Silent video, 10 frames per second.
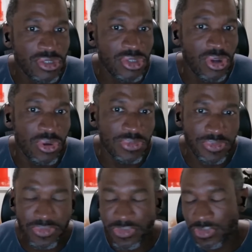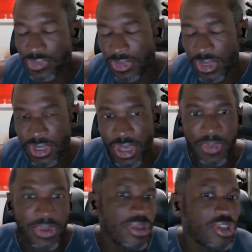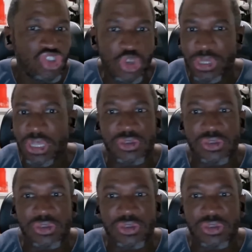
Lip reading: So, I mean, assuming that